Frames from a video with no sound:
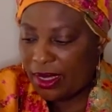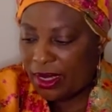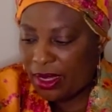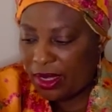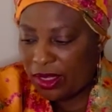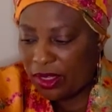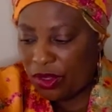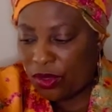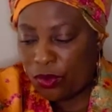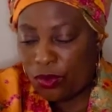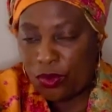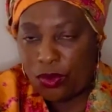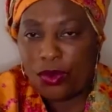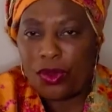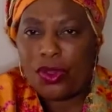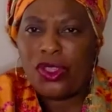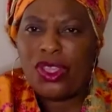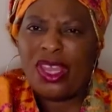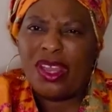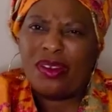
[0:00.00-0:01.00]
You're
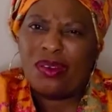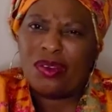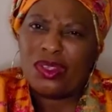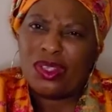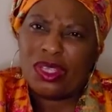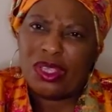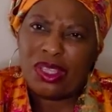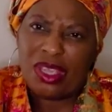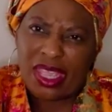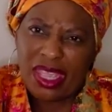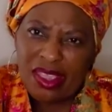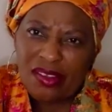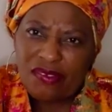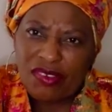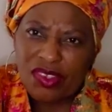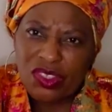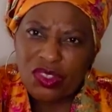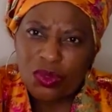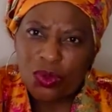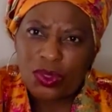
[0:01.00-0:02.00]

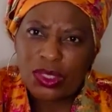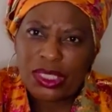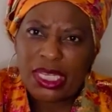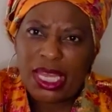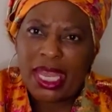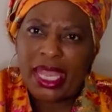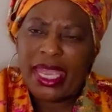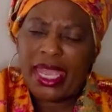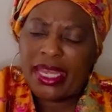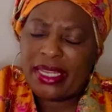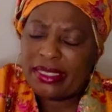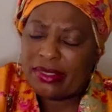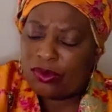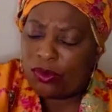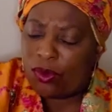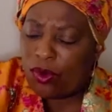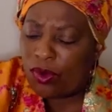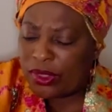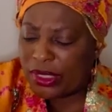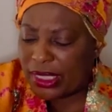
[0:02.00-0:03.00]
ever so tired
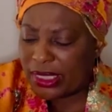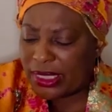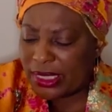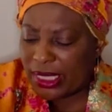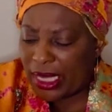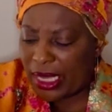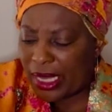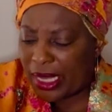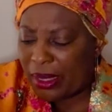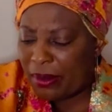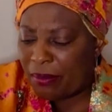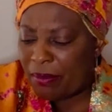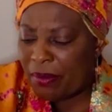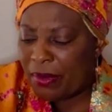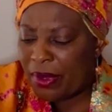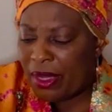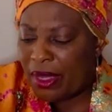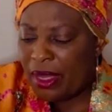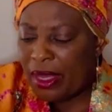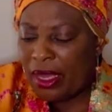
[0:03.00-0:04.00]
all the time.